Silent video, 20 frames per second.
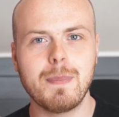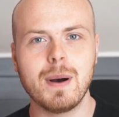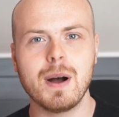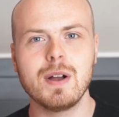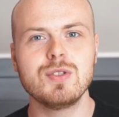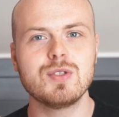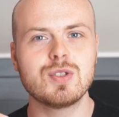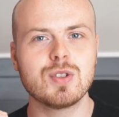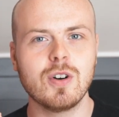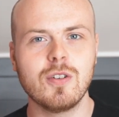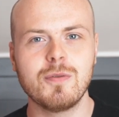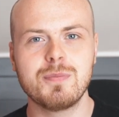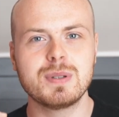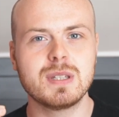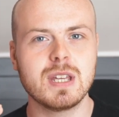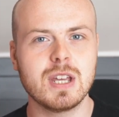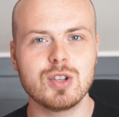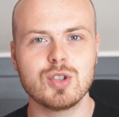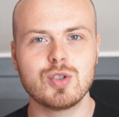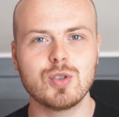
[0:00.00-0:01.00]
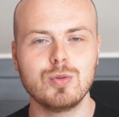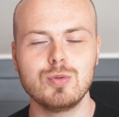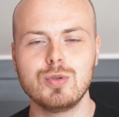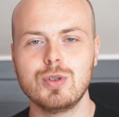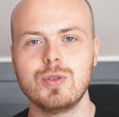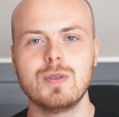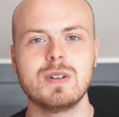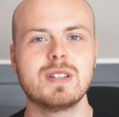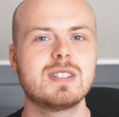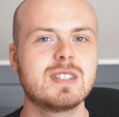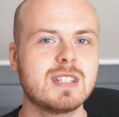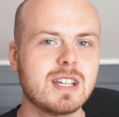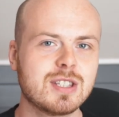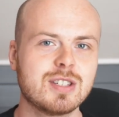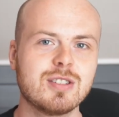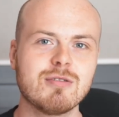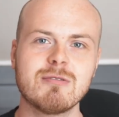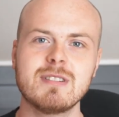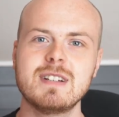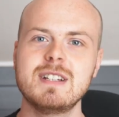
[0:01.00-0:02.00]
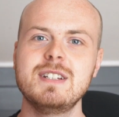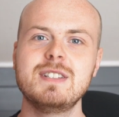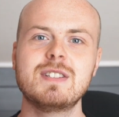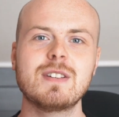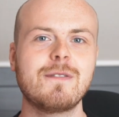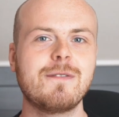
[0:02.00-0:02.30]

bunch of potential new accessories,